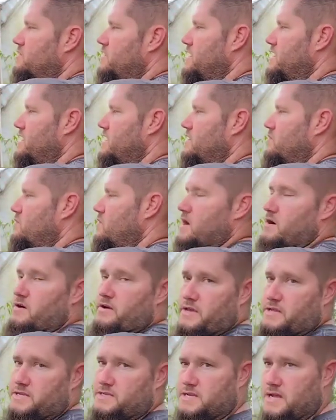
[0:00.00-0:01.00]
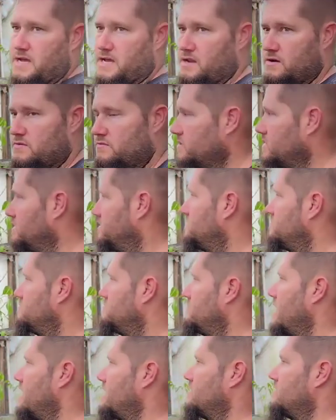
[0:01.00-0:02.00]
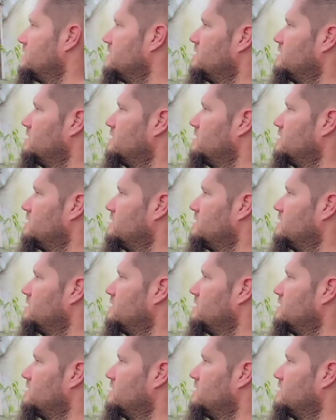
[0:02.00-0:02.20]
right now, wiring it's not going to really matter.